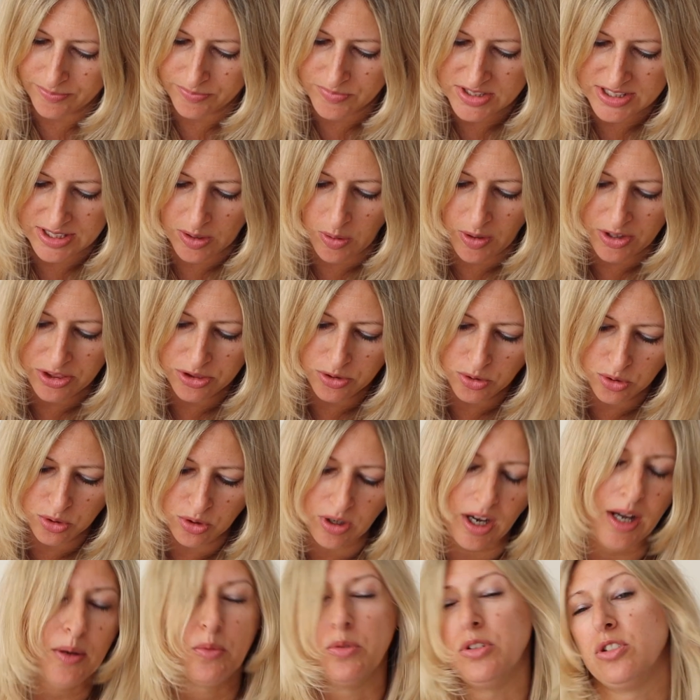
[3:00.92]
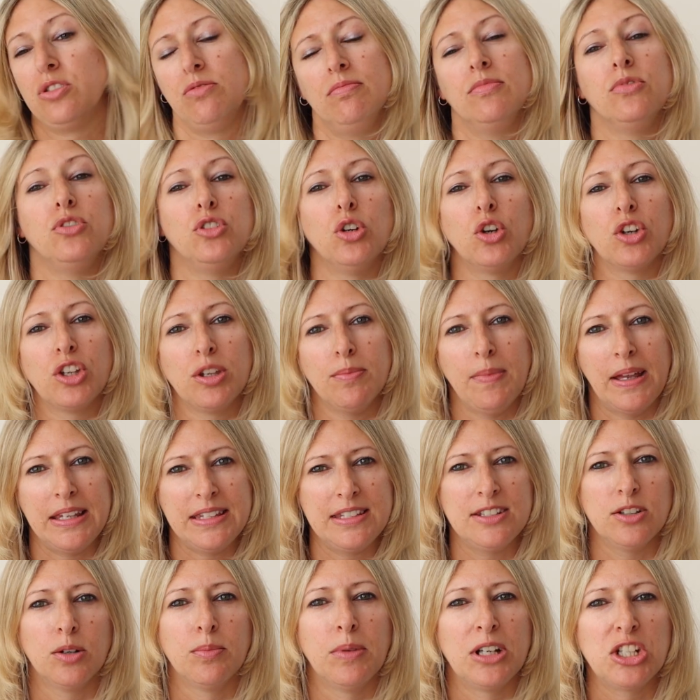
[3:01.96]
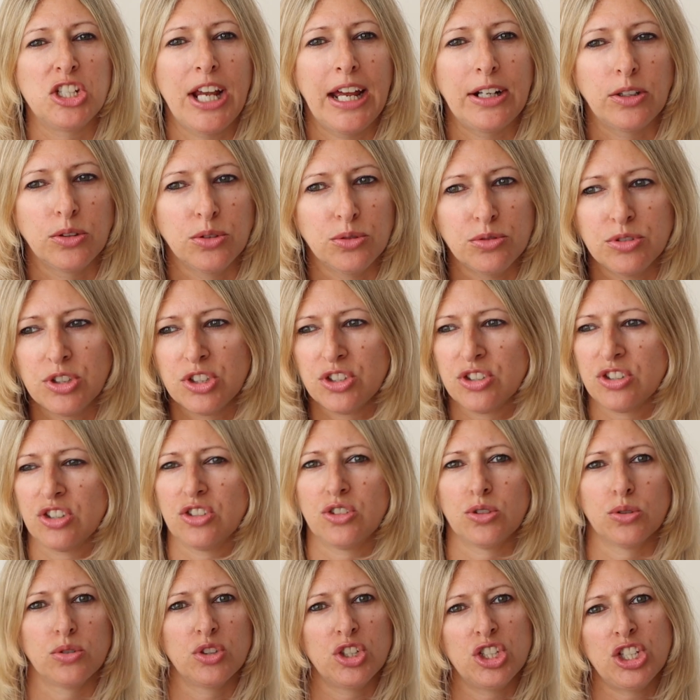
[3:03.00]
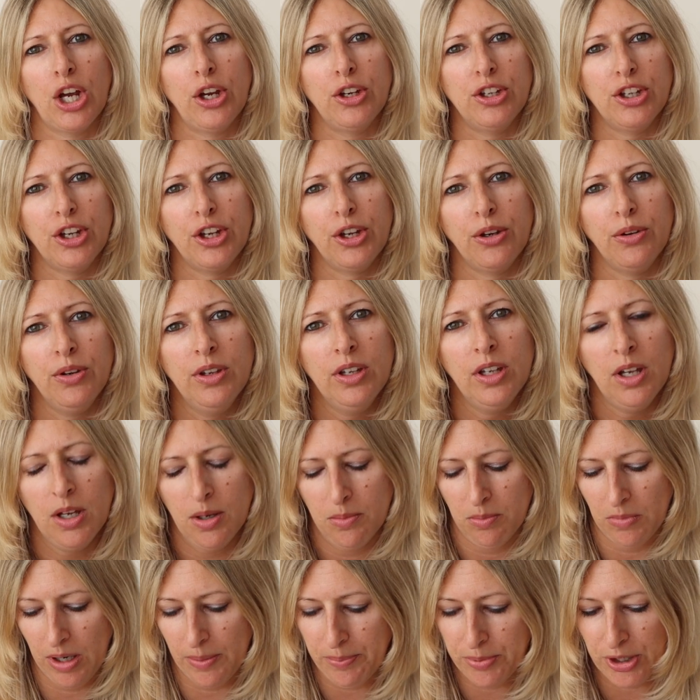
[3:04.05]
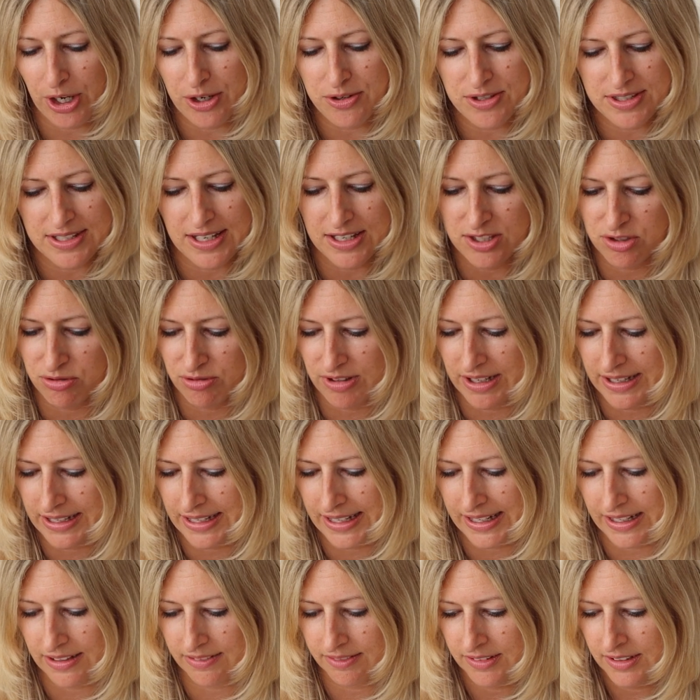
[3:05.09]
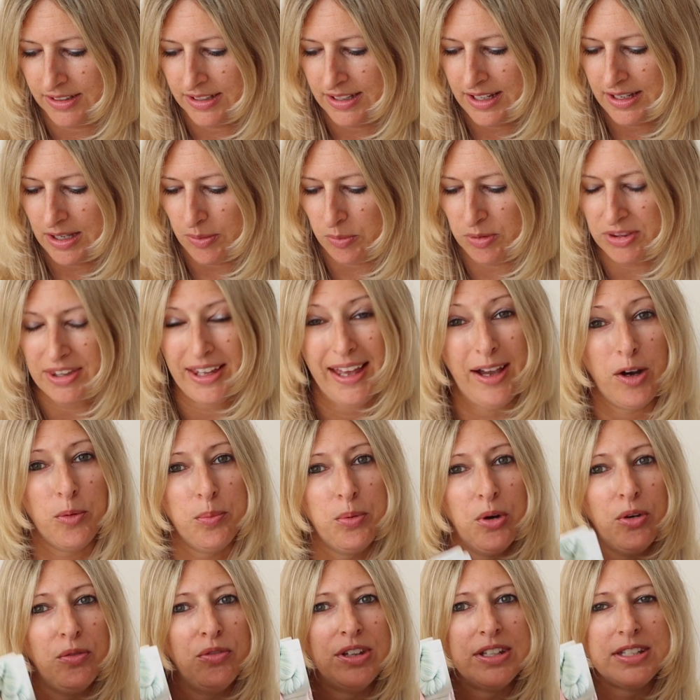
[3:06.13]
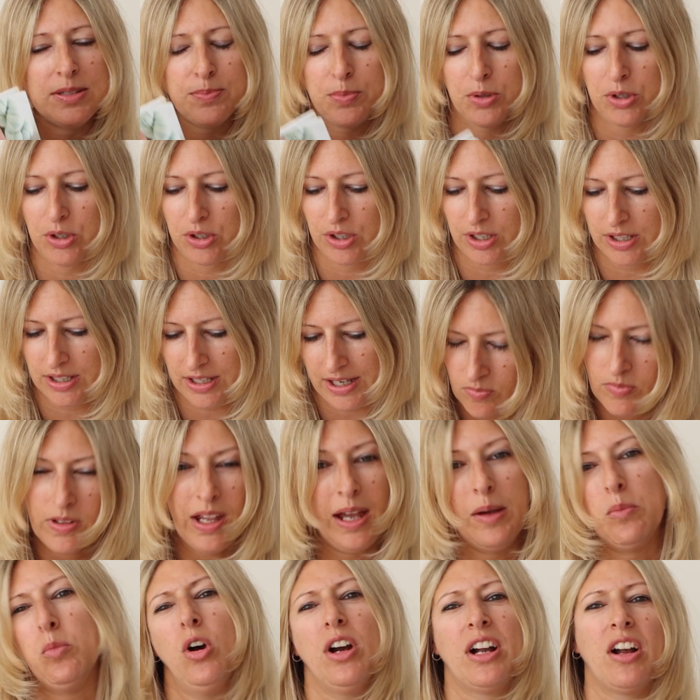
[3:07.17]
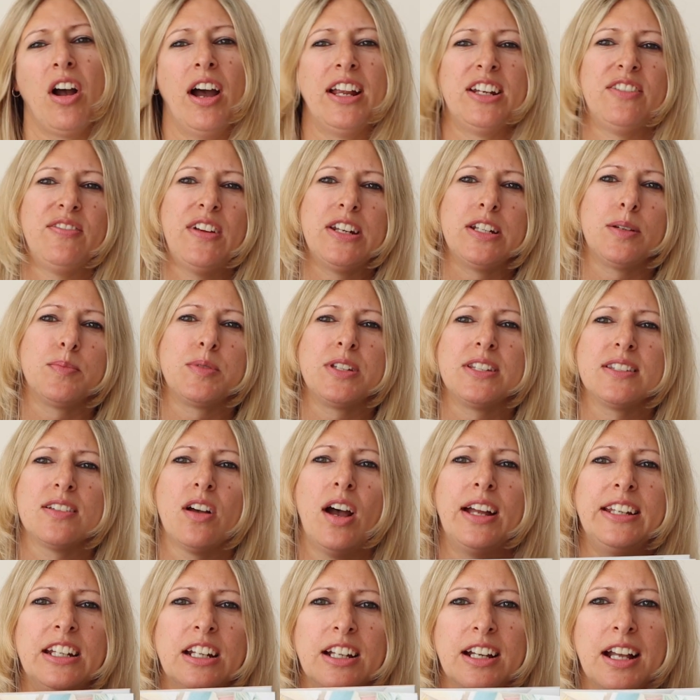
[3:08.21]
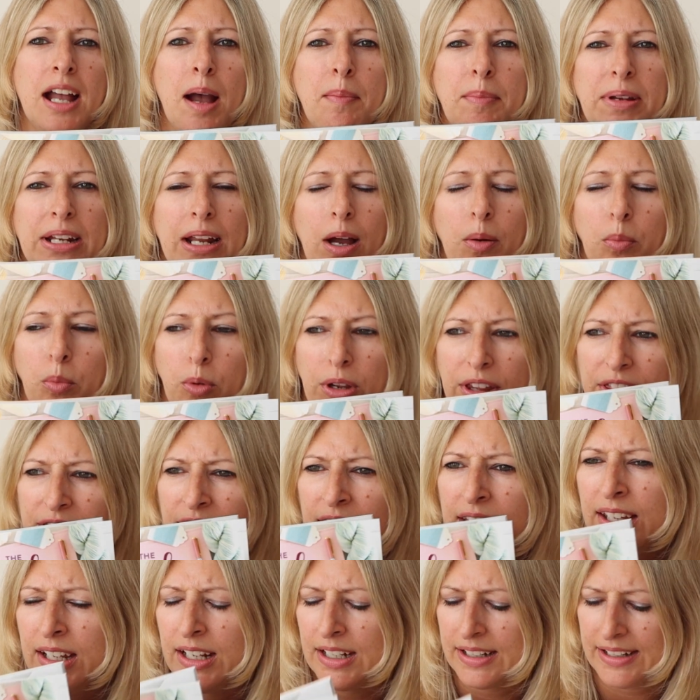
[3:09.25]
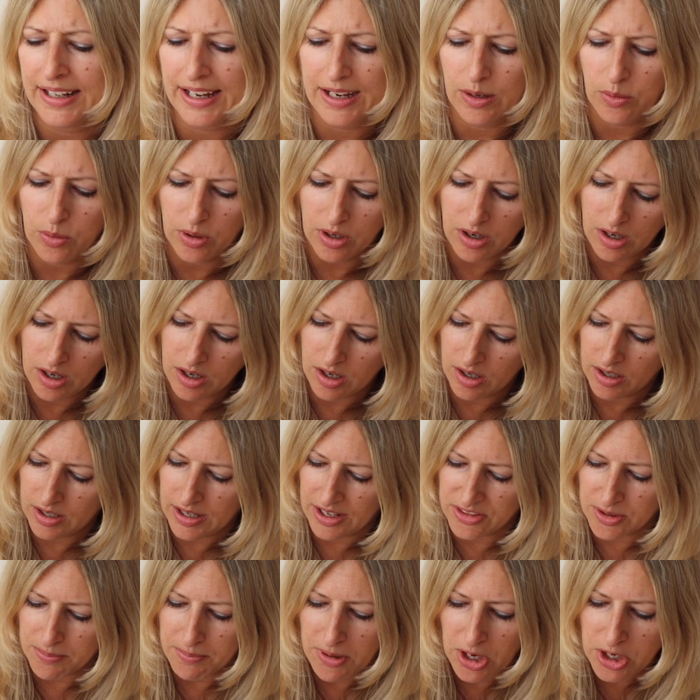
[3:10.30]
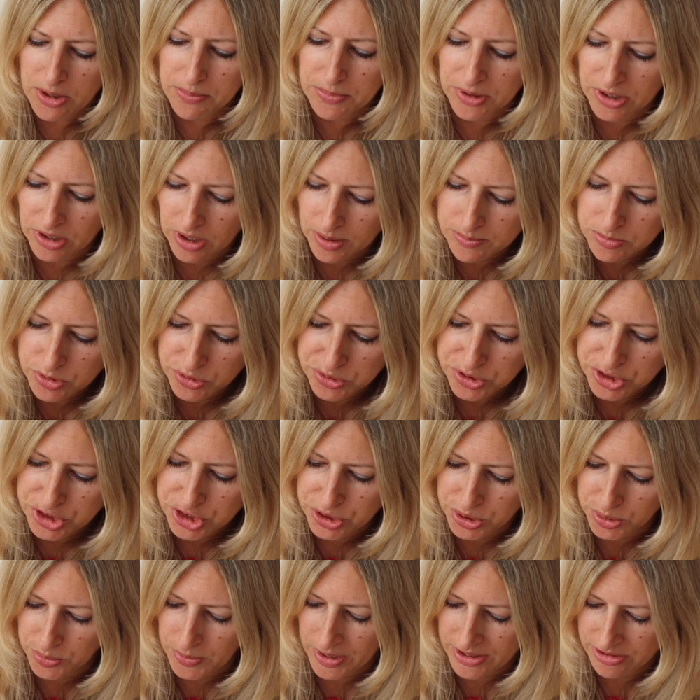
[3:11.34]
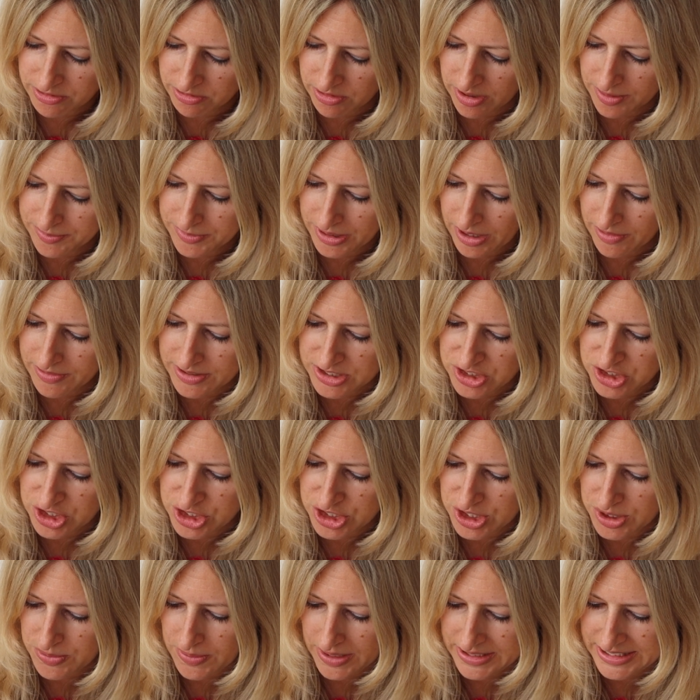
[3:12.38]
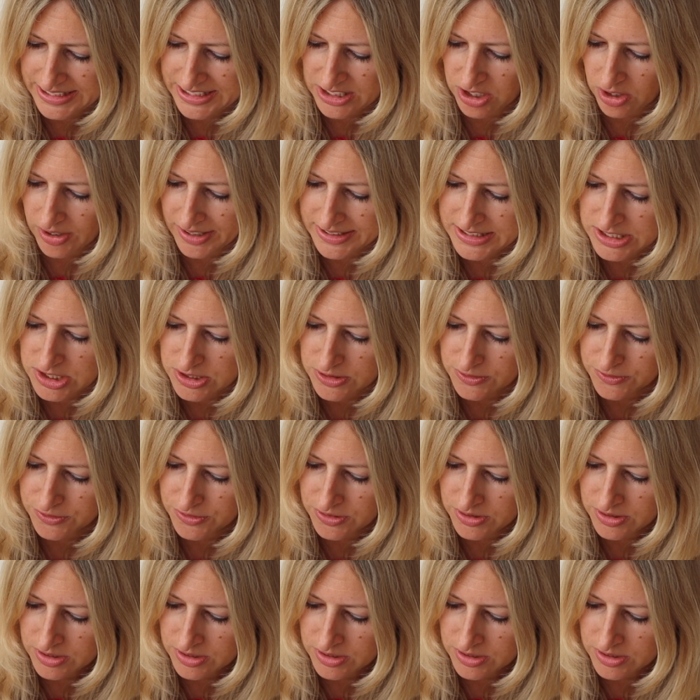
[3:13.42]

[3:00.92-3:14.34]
So I thought I would document it on my channel just to sort of show you my process really, and with the help of this book, and what I kind of end up designing and coming up with. Now, at the moment, I'm not sure whether I'm going to do any kind of